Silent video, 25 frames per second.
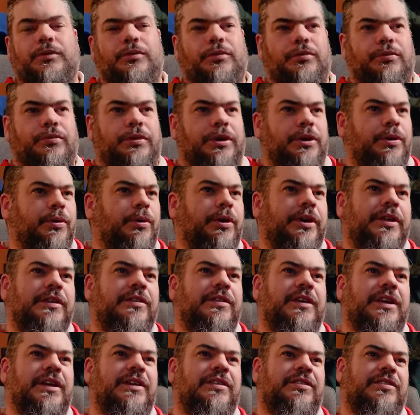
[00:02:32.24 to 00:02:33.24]
recording
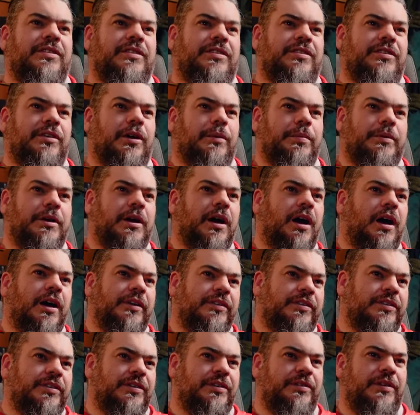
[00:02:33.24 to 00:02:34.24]
things to stop
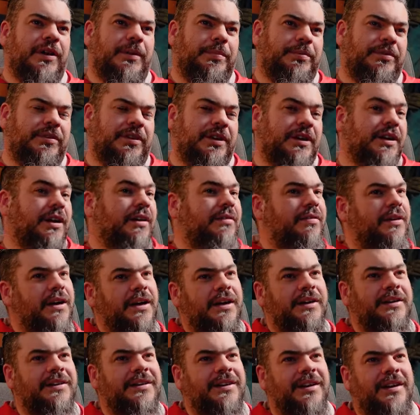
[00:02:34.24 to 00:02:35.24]
cards corrupting. I've
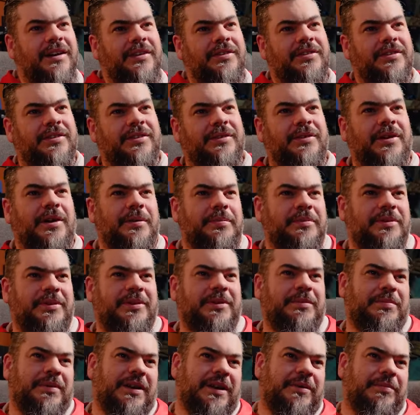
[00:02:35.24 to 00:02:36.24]
had cards corrupt
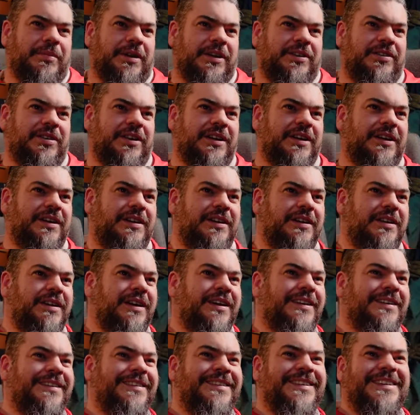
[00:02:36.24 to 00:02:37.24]
on a black hmm. magic, mm.
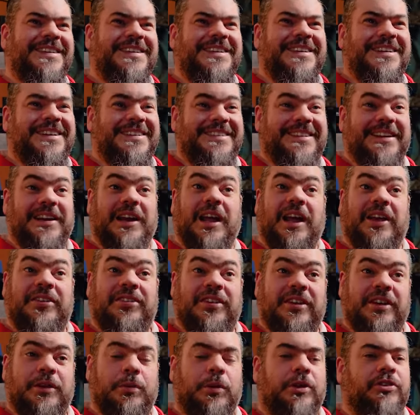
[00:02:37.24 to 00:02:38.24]
and it's the
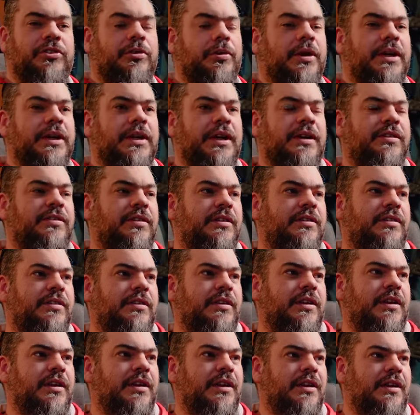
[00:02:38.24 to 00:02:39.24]
last thing you want. So I guess
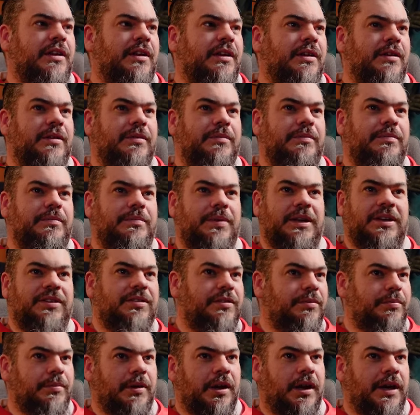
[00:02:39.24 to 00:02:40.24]
it's
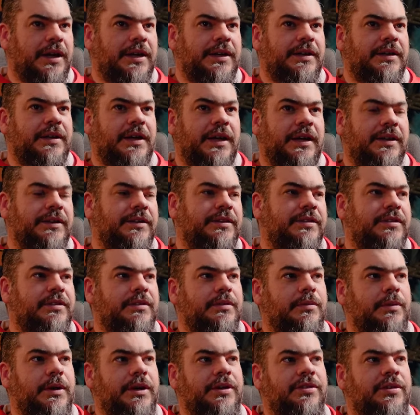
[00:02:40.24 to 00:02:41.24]
peace of mind. And
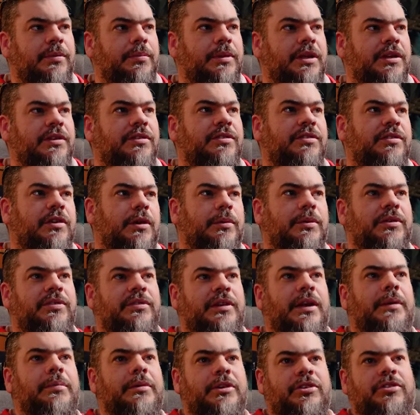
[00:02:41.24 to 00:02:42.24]
when something's so
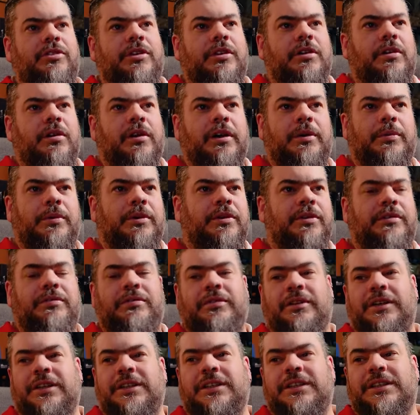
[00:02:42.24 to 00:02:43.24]
established in Hollywood of